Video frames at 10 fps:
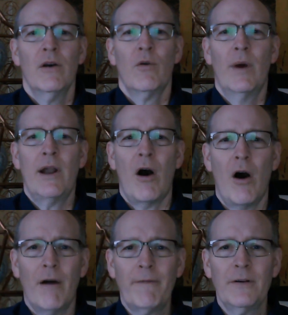When
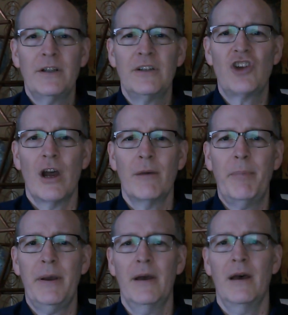offered to
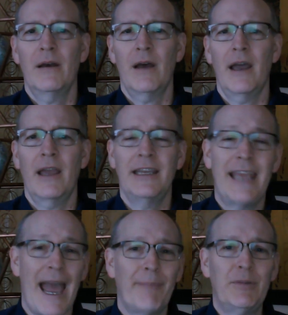jump, a
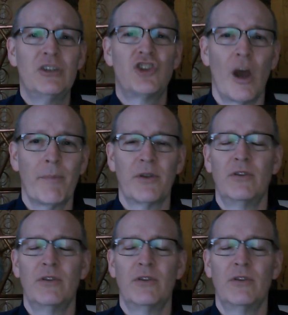gap to jump,